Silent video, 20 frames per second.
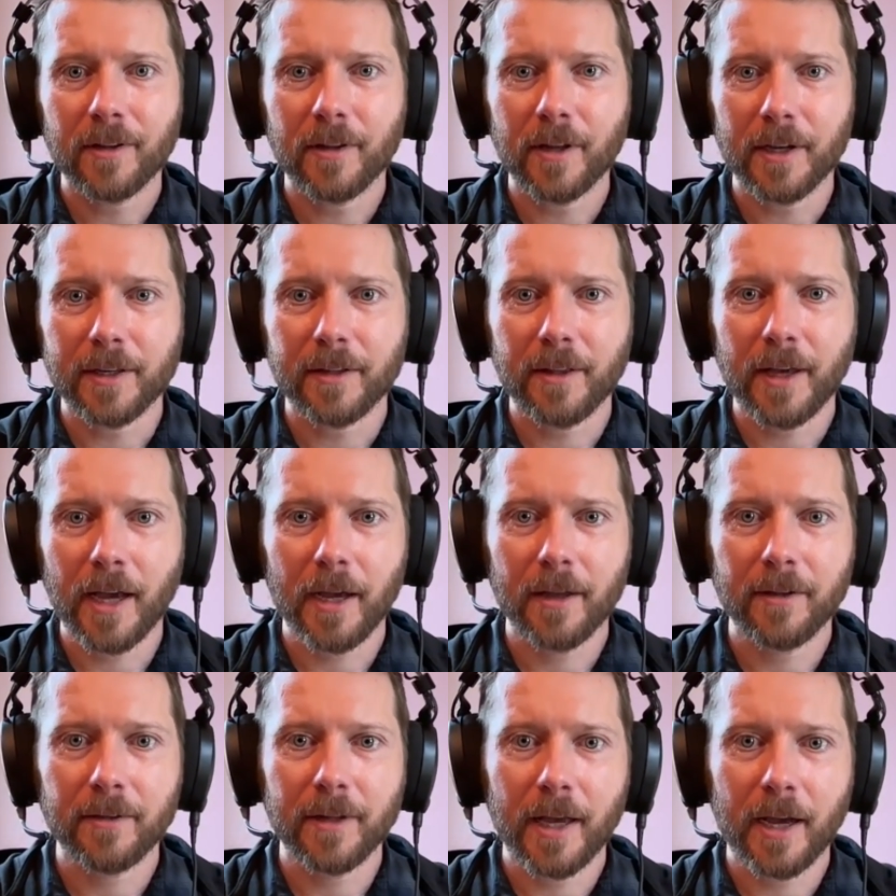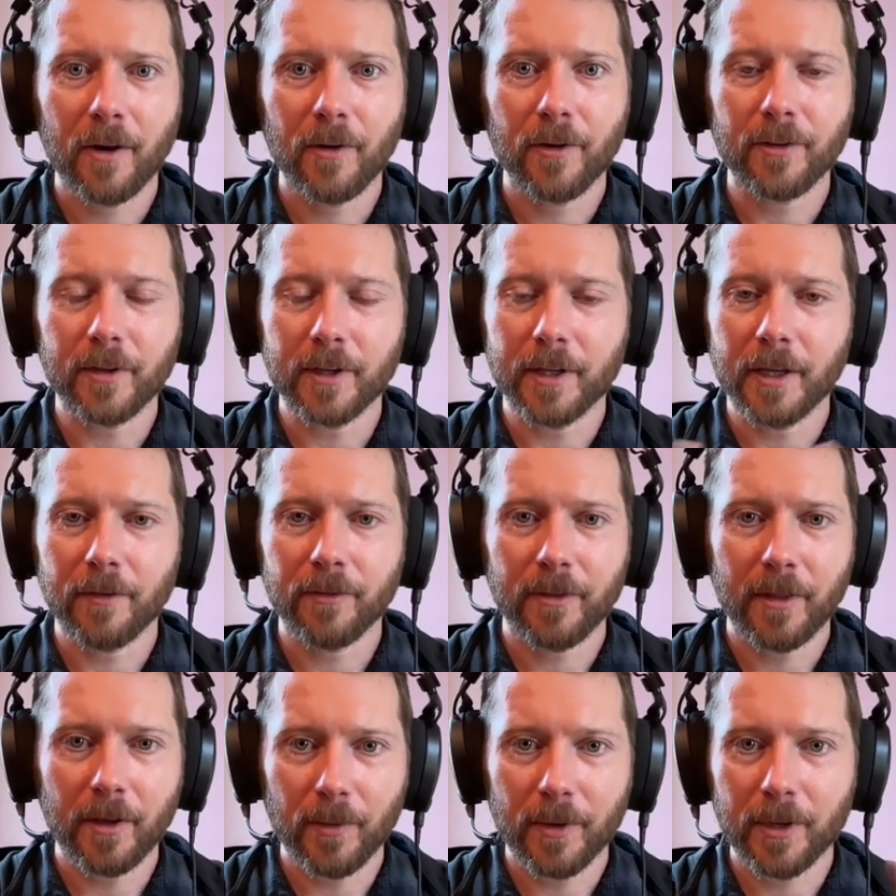like that now is a
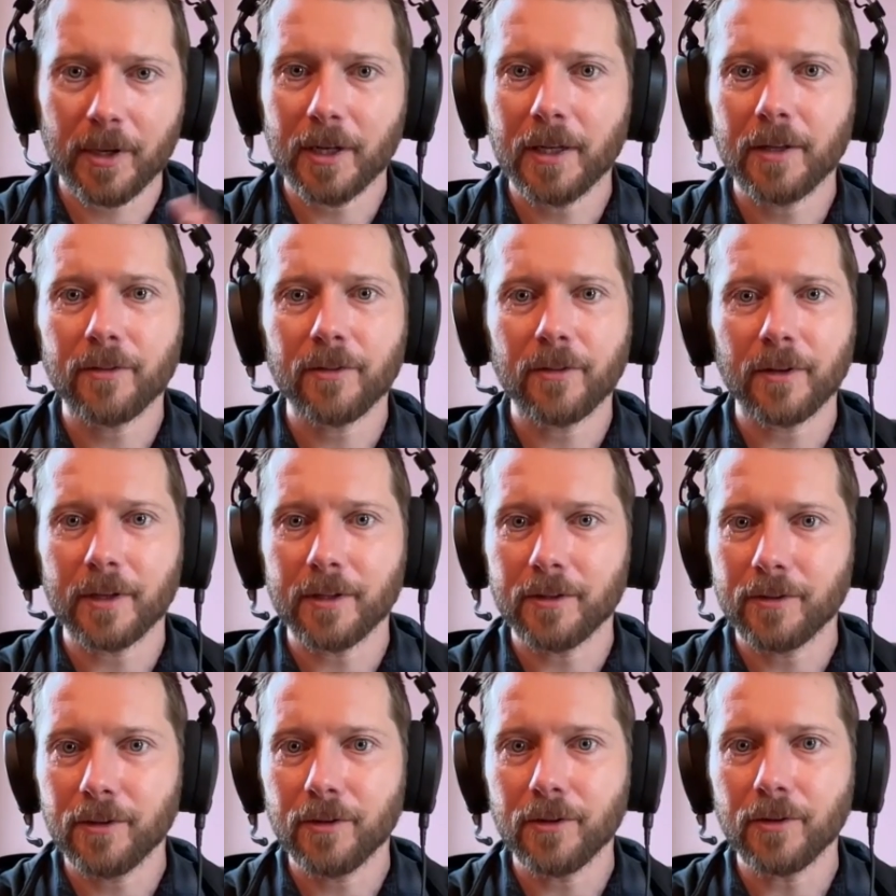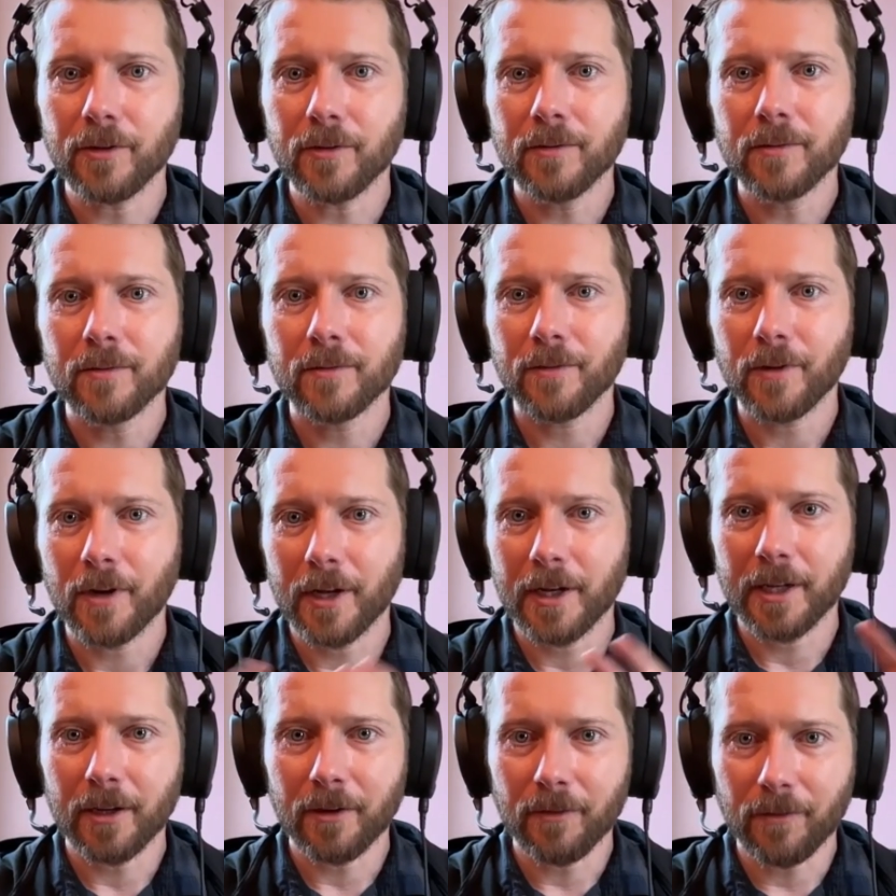gift that we could easily do for
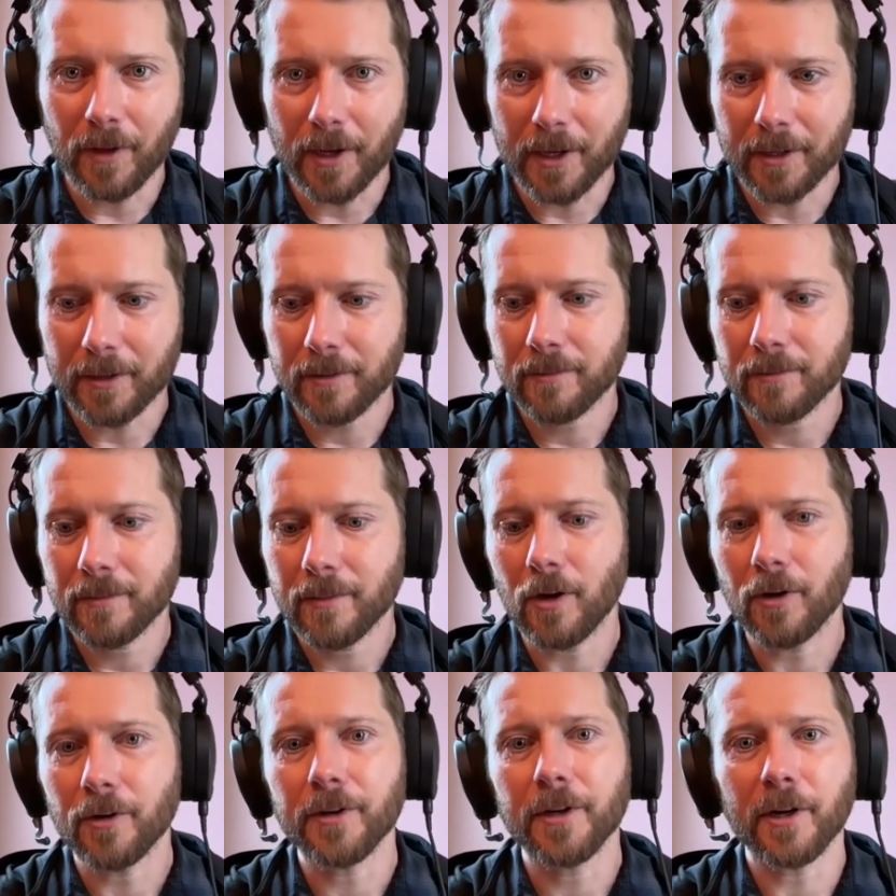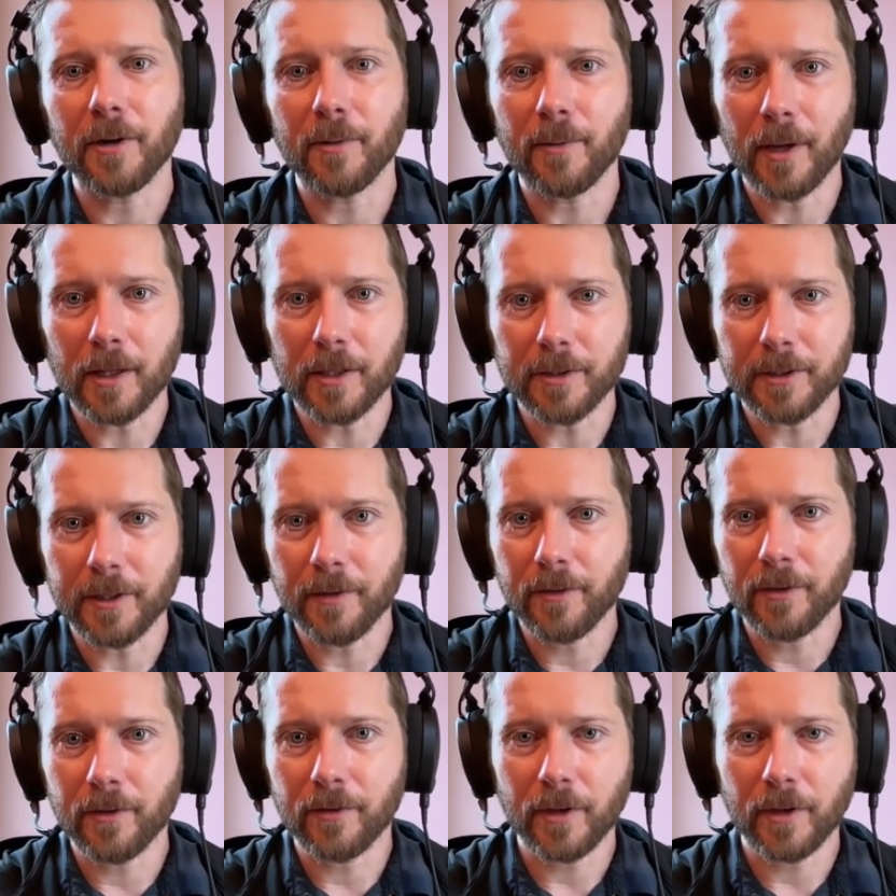any of like our near relatives.